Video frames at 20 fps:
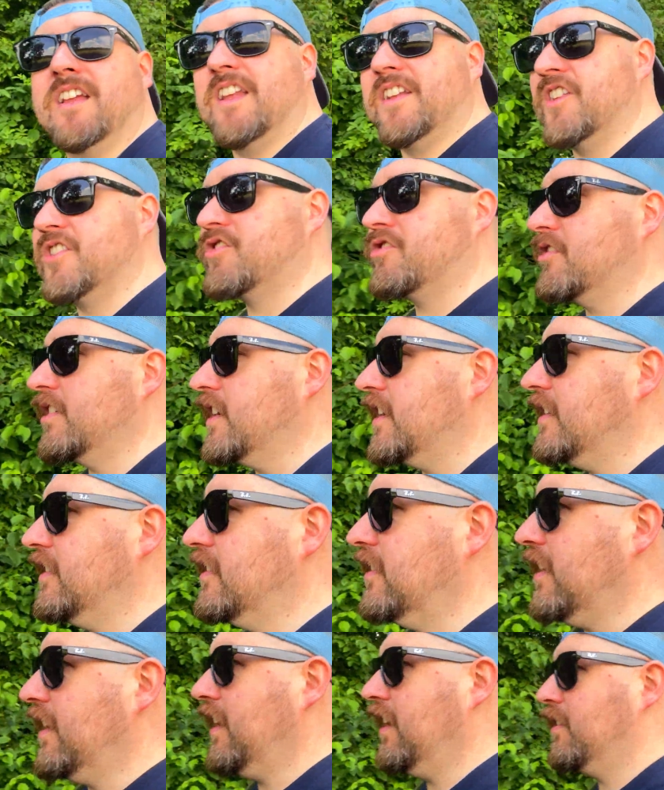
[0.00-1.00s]
and the trees.
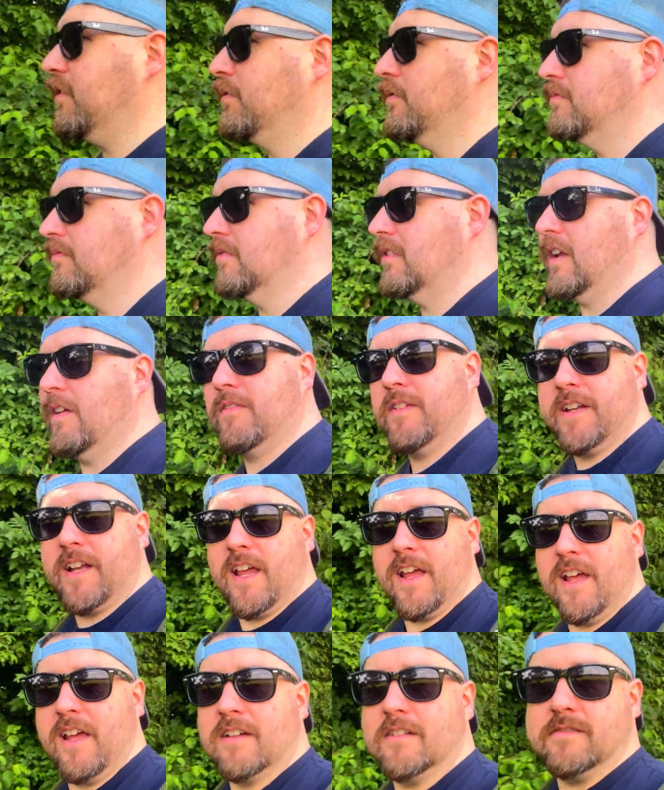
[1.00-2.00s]
Yeah, what a lovely
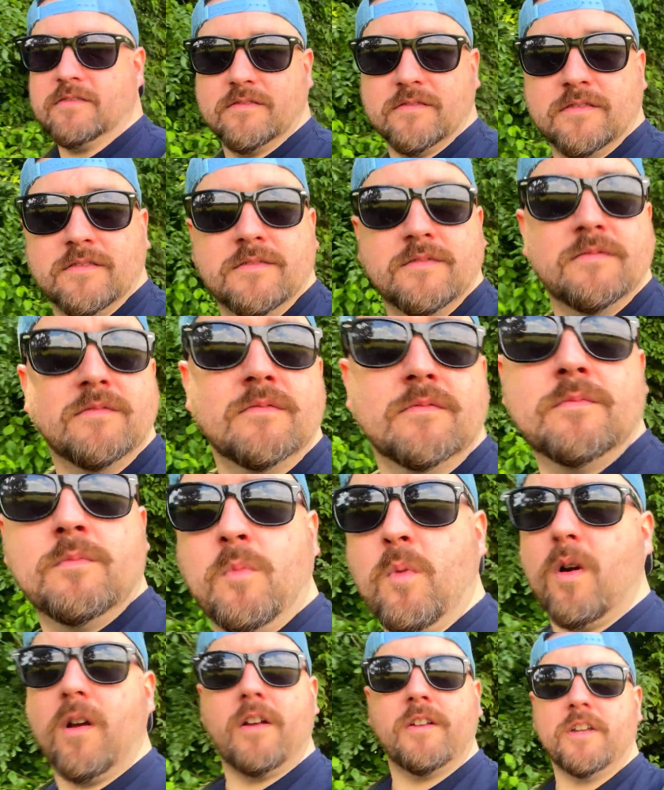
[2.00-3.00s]
day out.
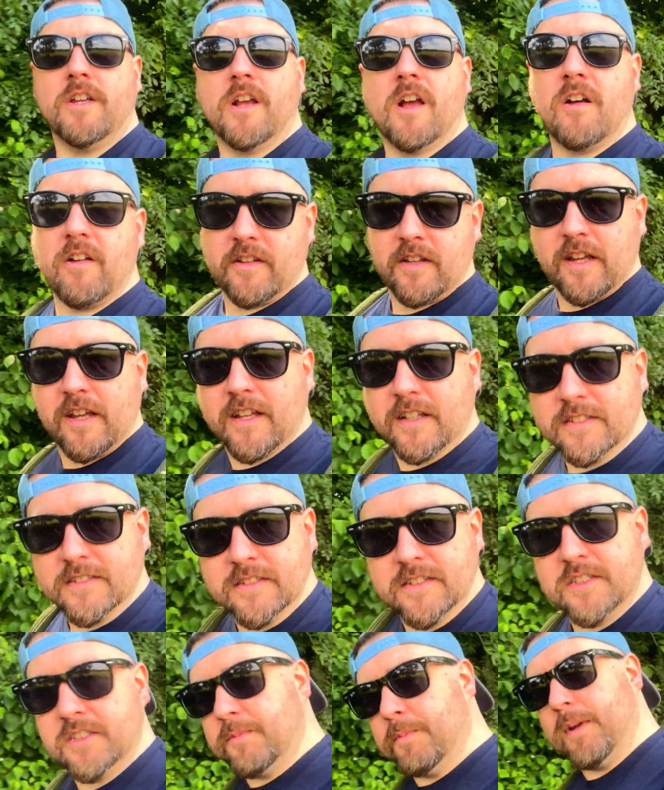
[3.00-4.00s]
Why aren't you guys here?
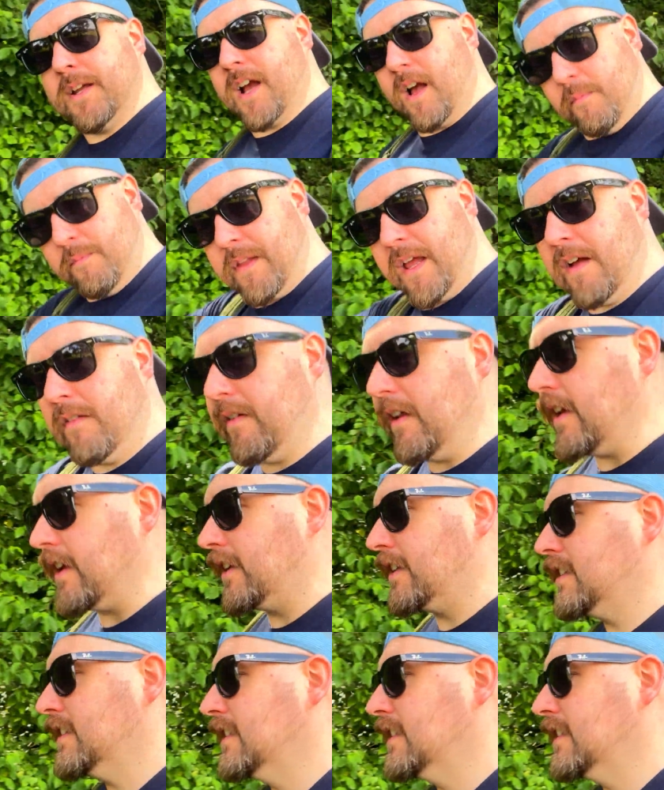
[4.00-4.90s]
You should be come down here.